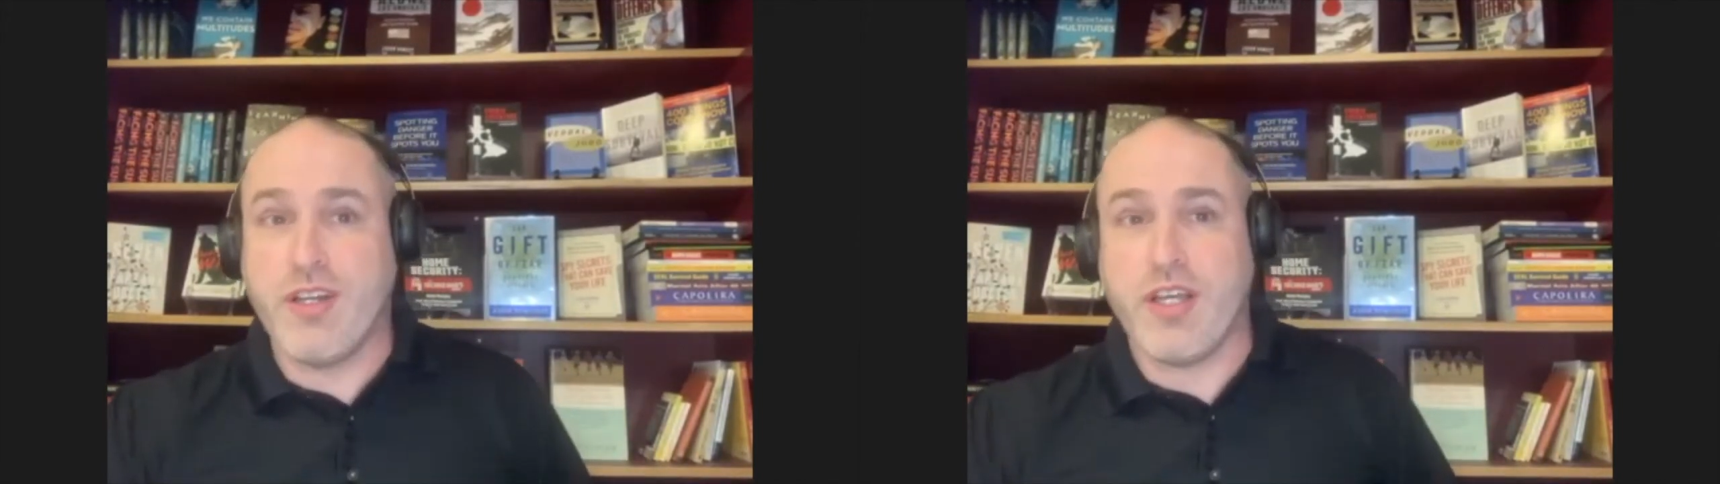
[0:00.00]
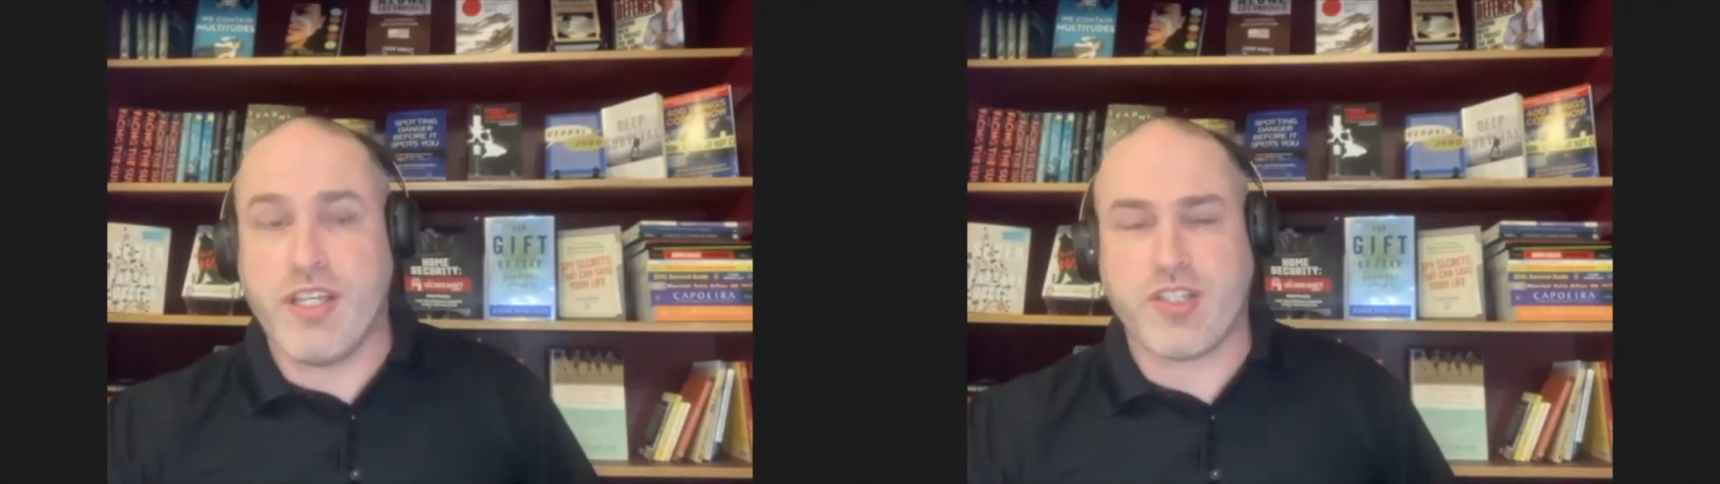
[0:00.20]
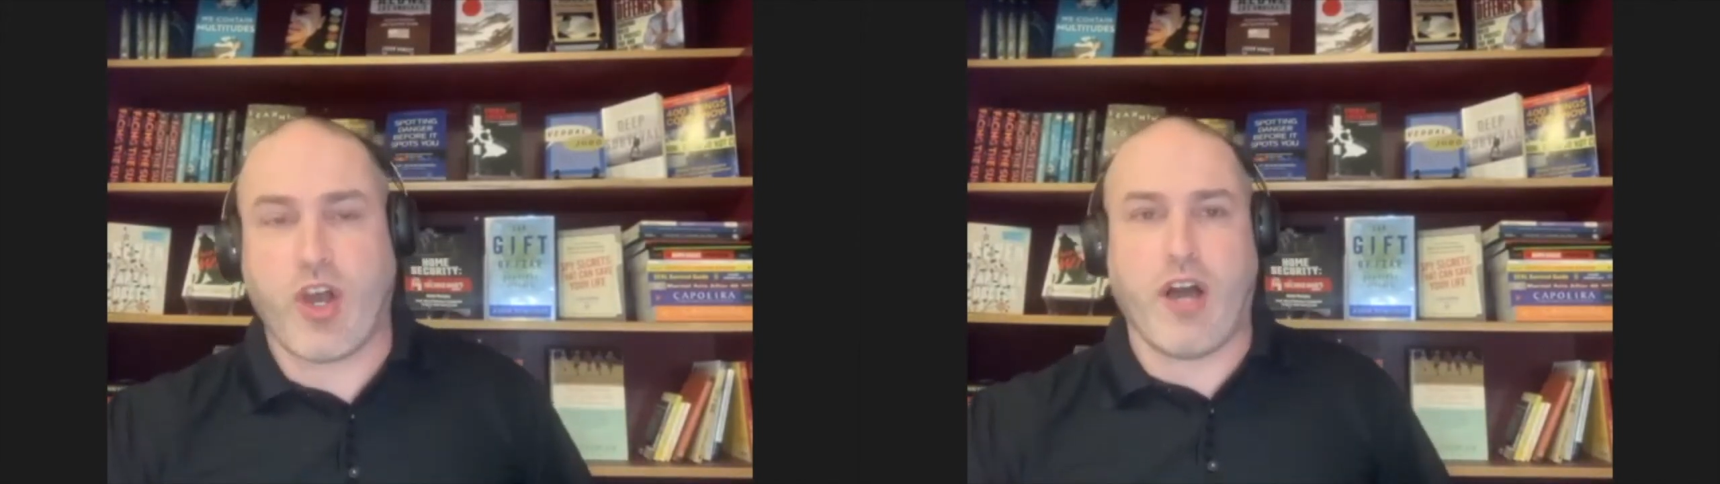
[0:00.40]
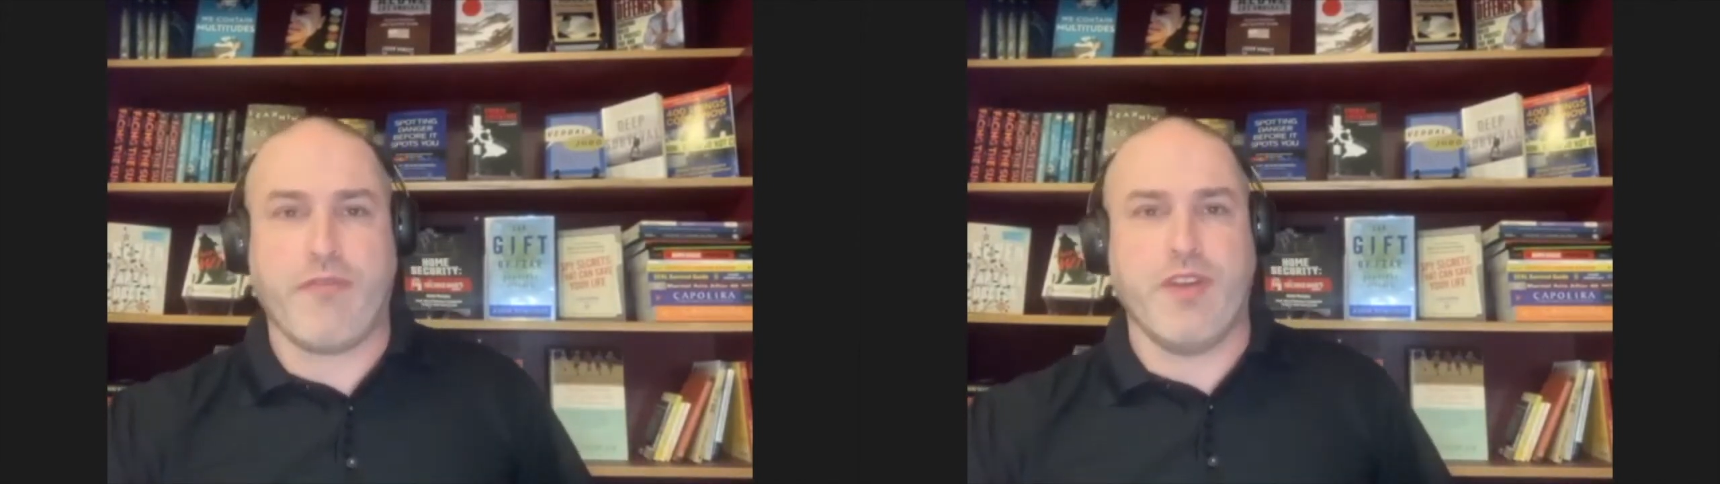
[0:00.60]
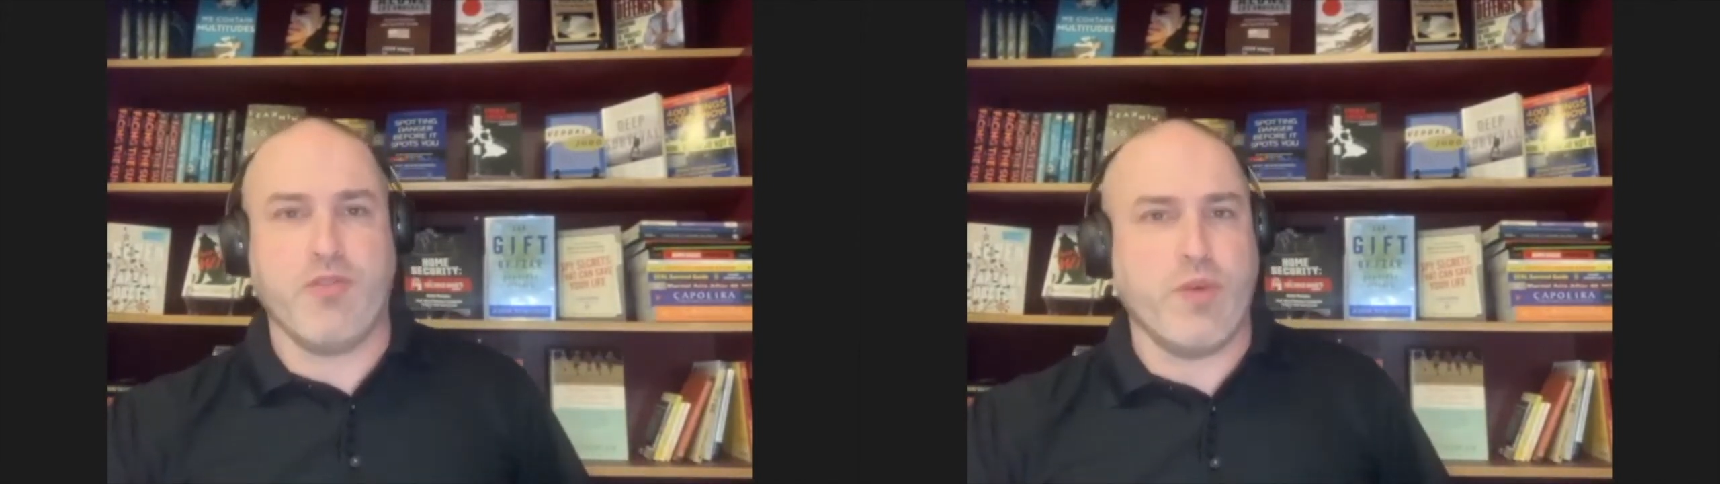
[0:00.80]
It's
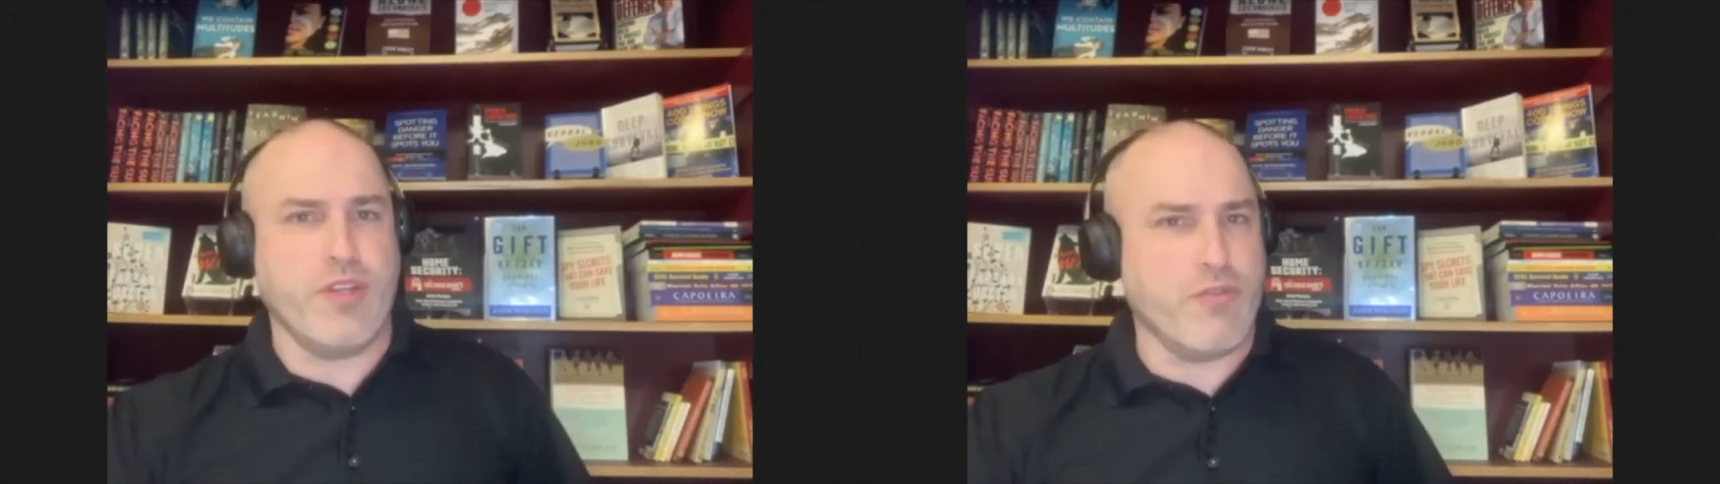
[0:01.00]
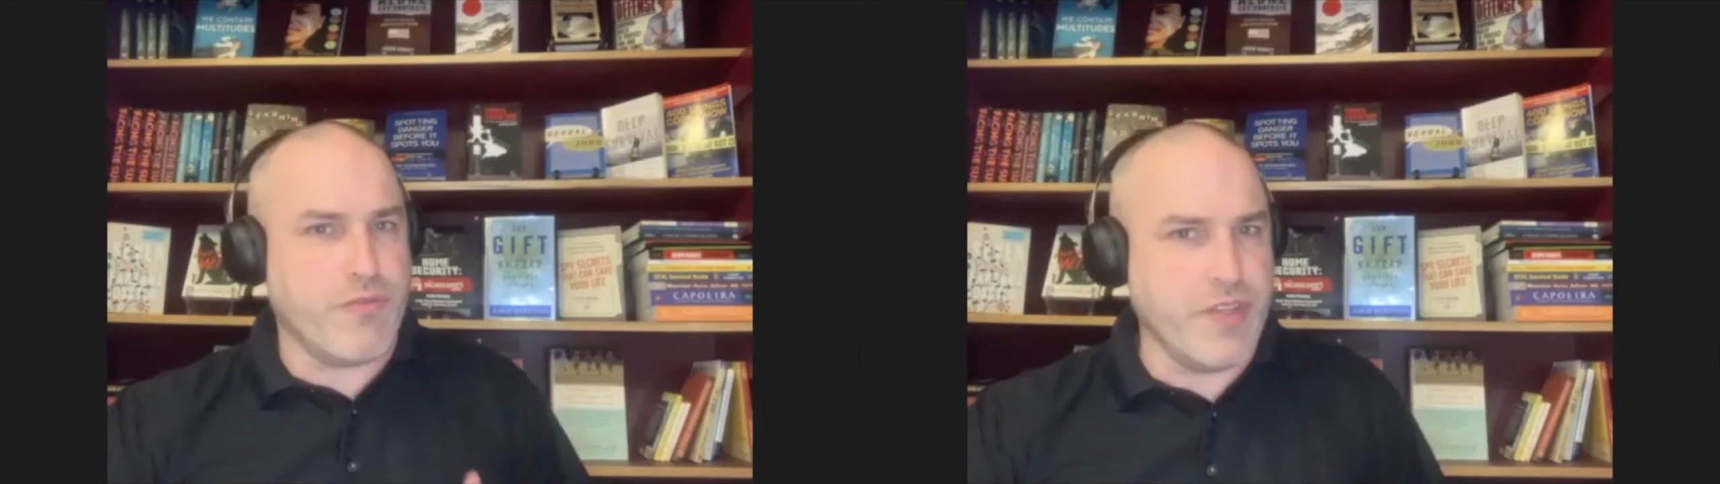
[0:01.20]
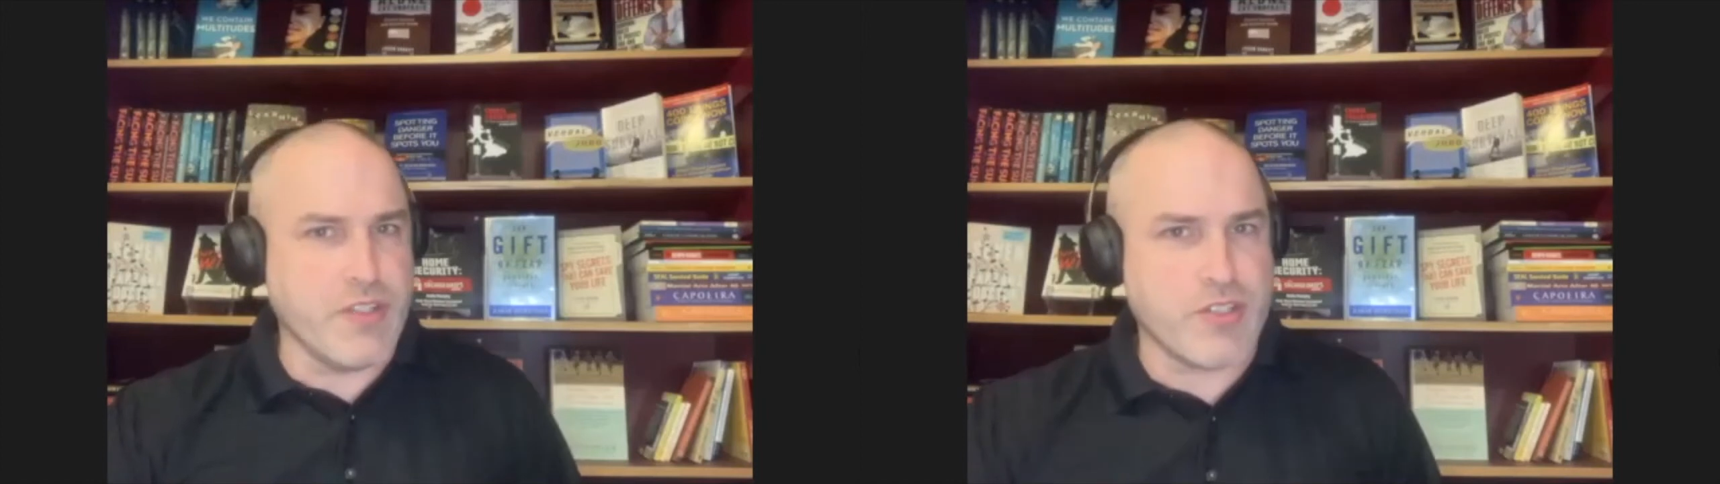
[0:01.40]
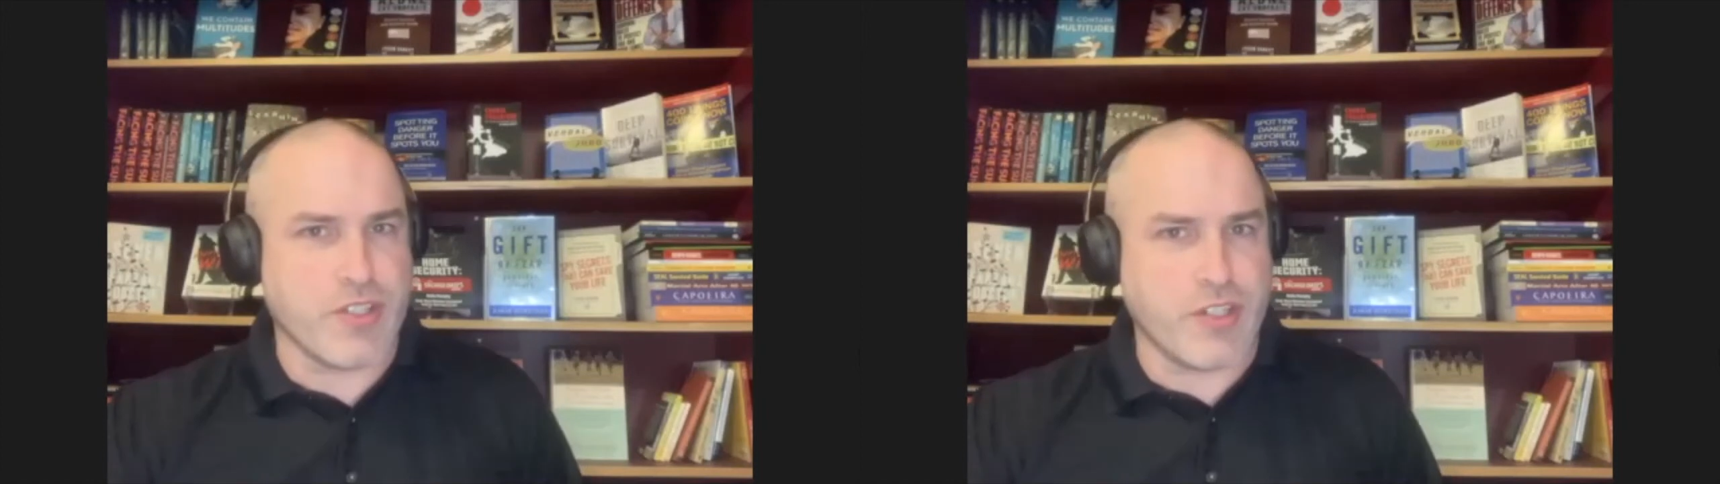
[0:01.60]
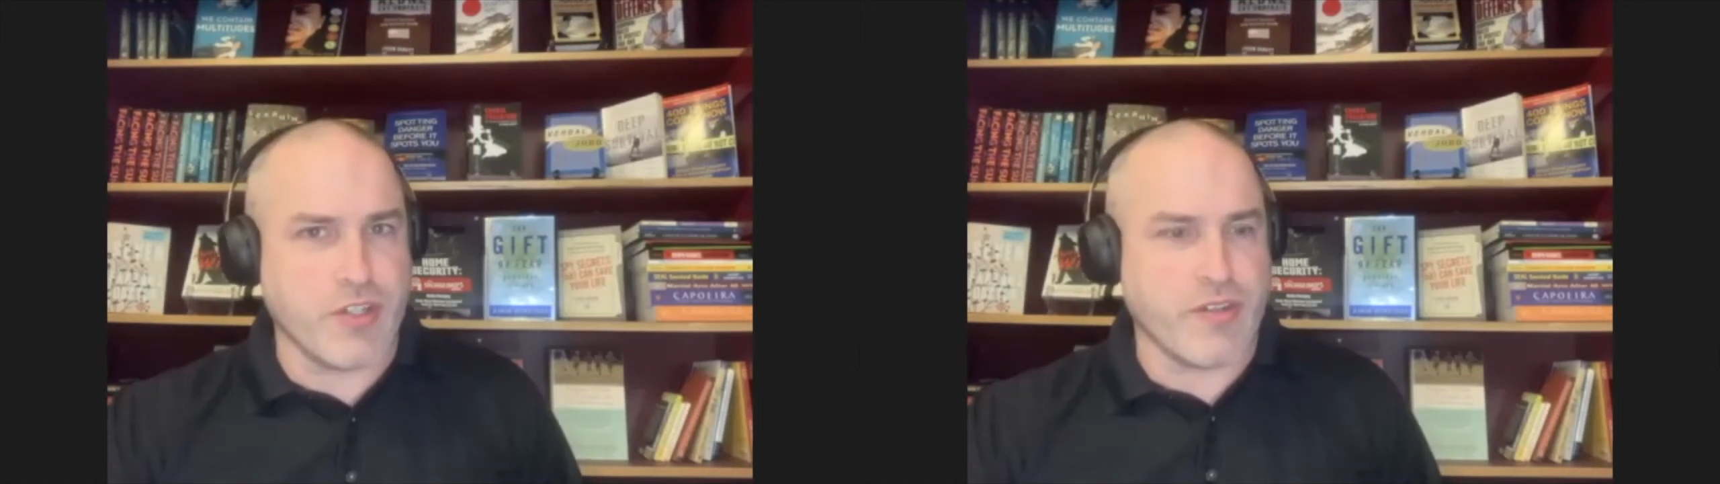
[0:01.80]
often when you feel secure,